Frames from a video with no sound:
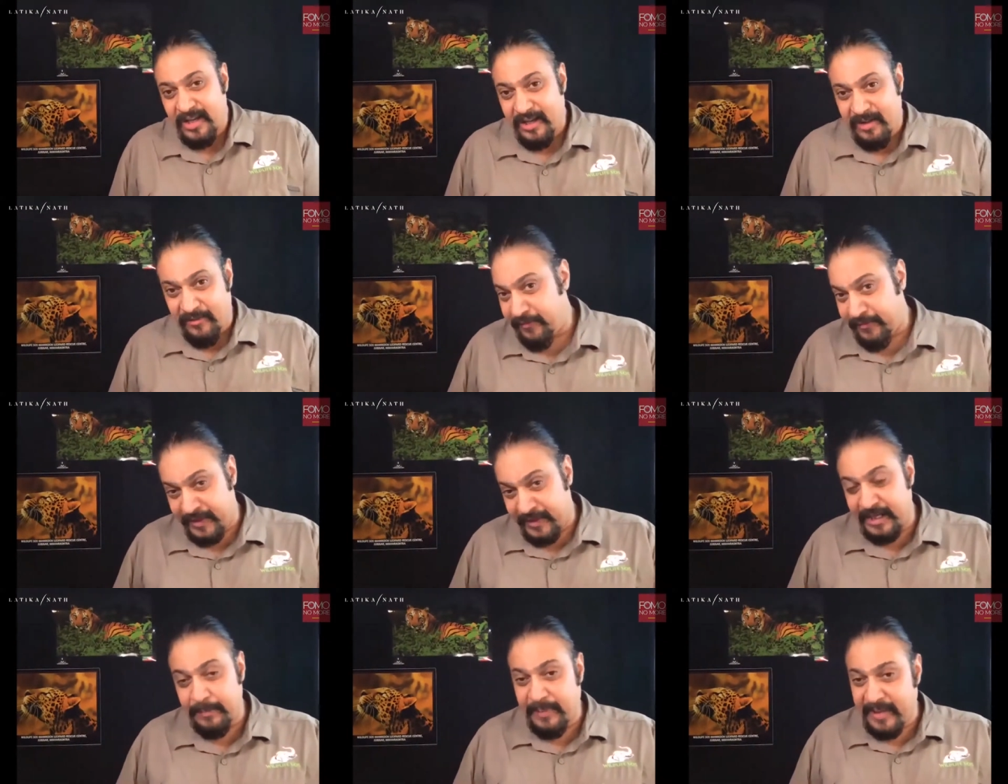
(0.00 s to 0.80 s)

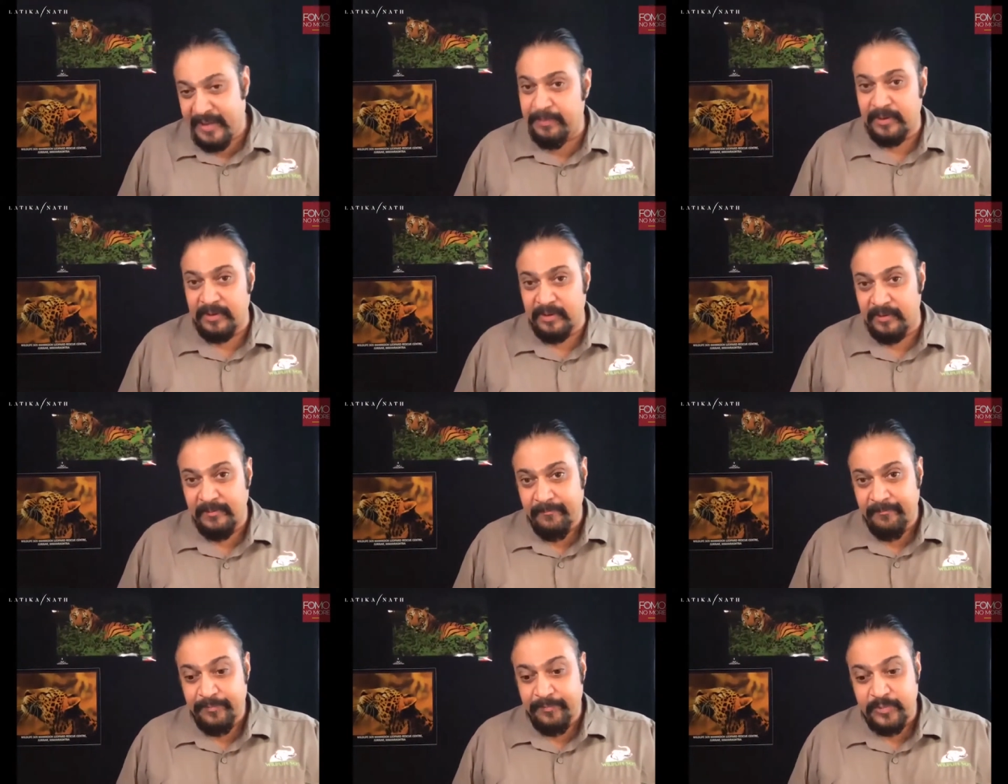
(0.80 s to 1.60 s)
15
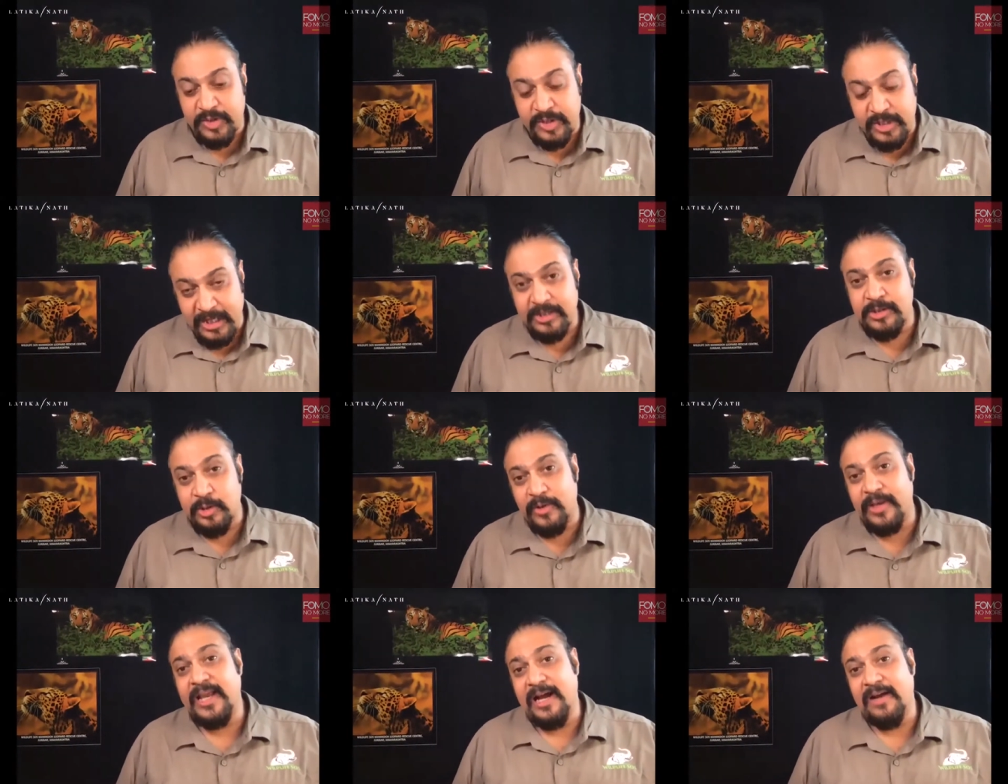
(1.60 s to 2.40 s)
people just
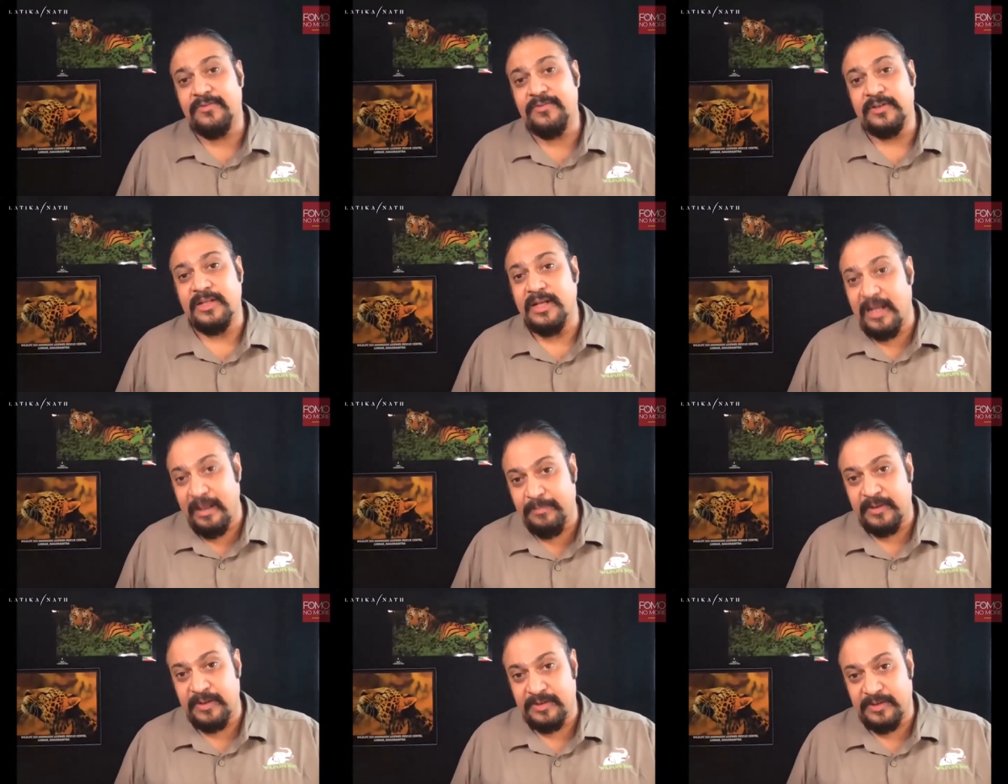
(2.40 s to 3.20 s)
looking after the
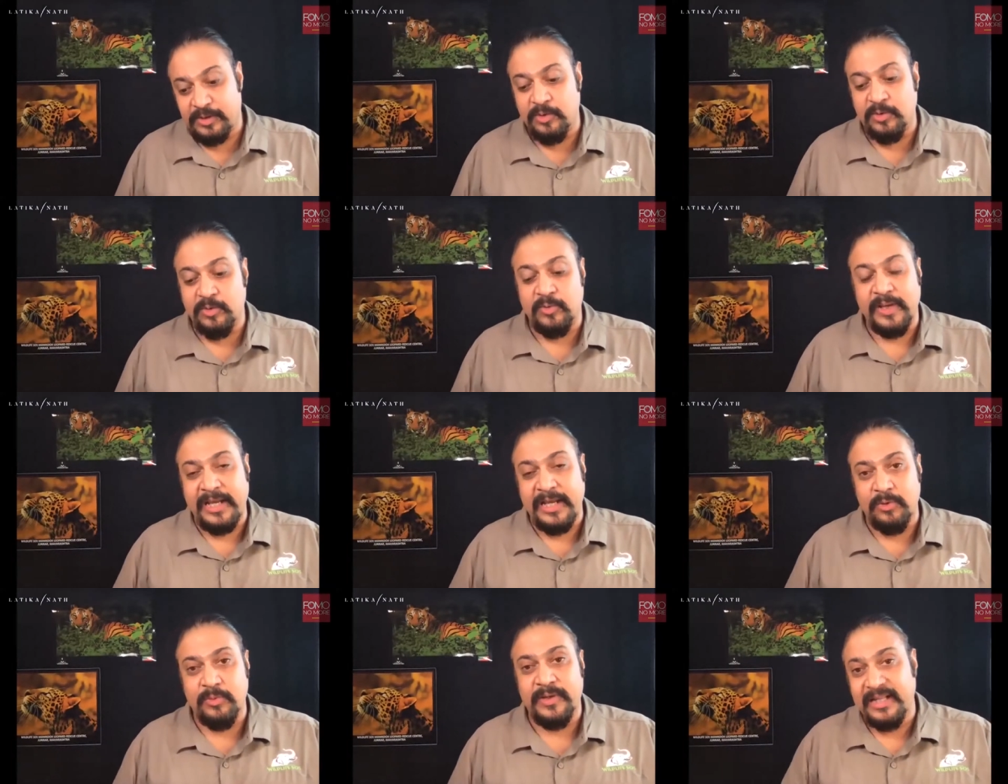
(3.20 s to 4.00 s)
leopards, so
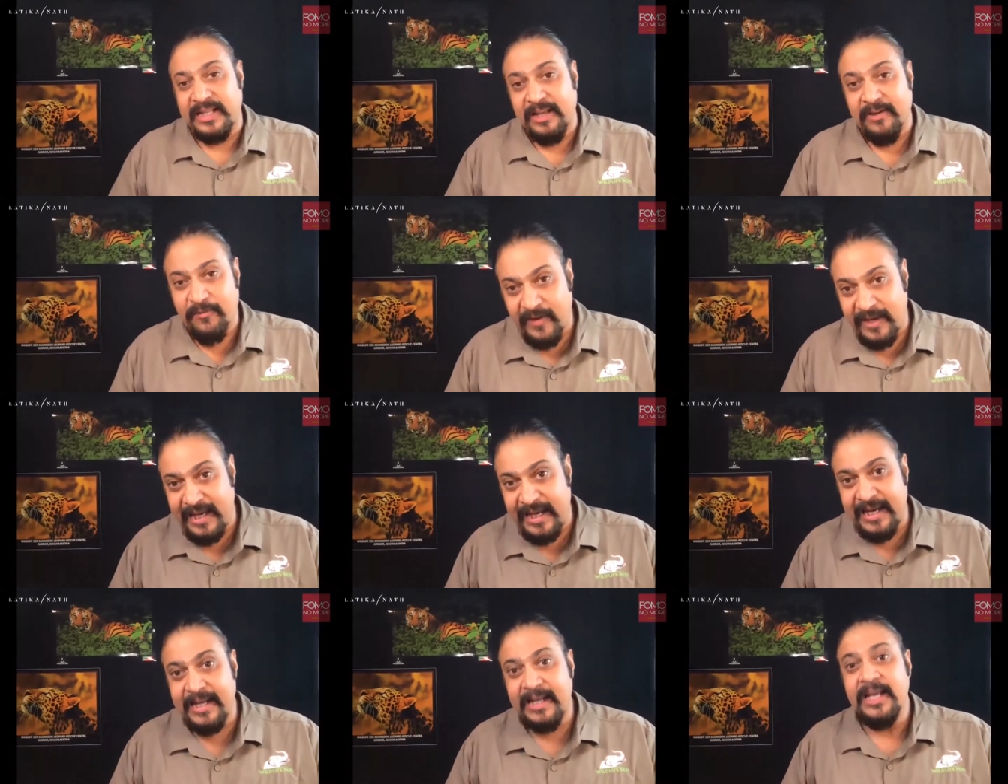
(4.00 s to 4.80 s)
including their
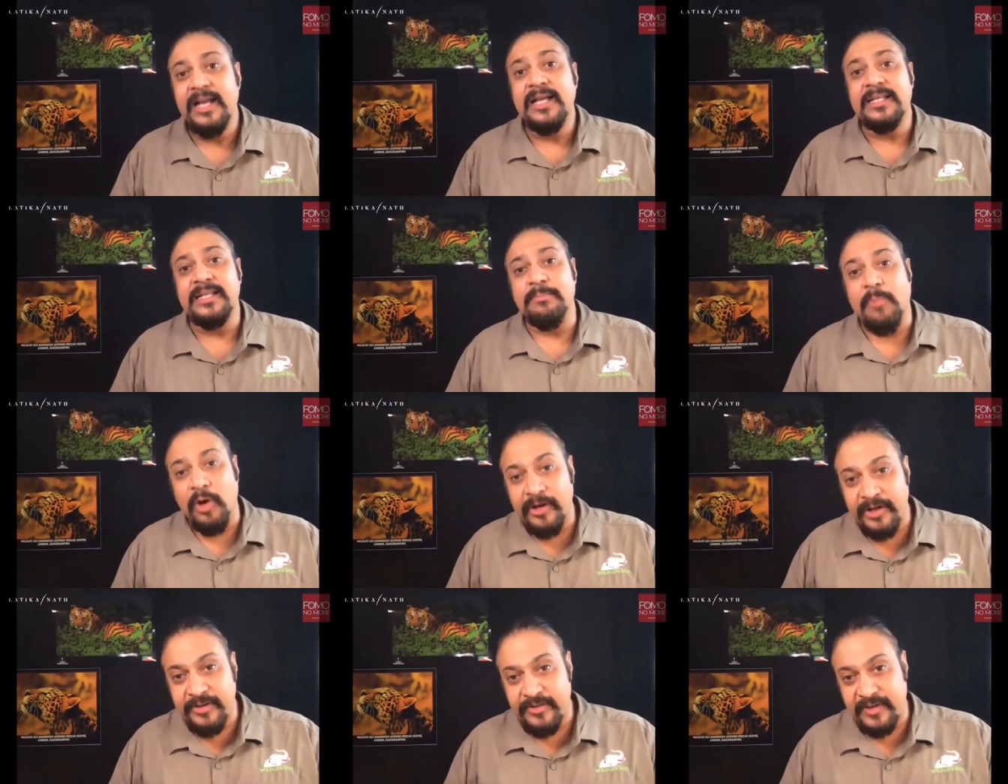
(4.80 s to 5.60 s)
feed, the
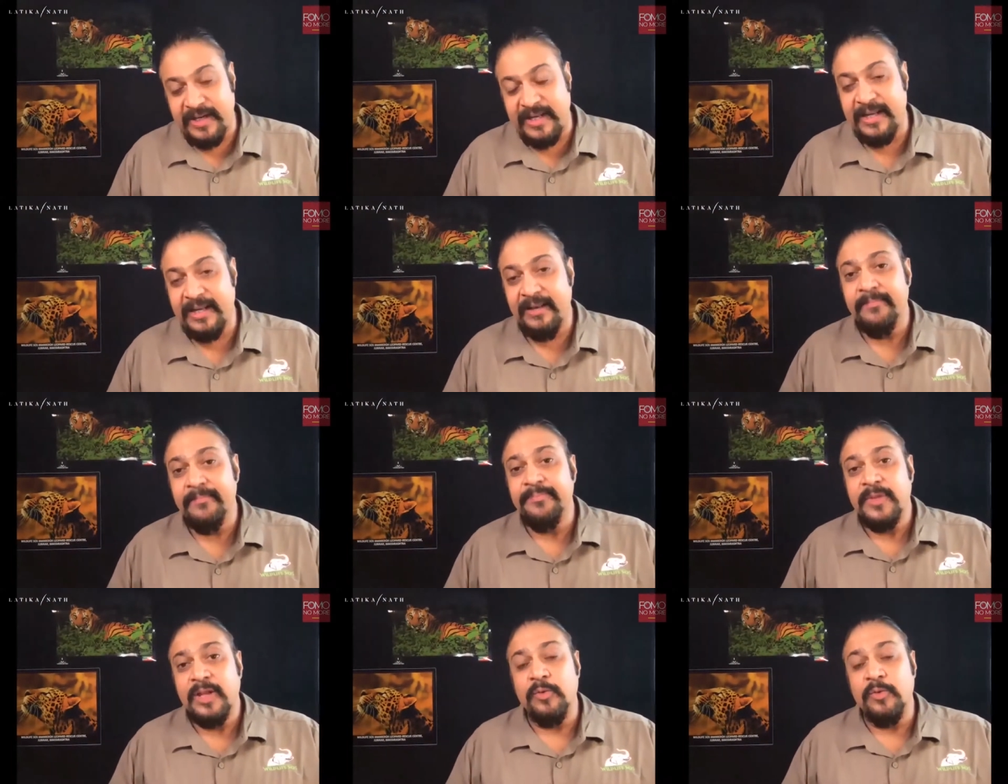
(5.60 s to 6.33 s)
monitoring.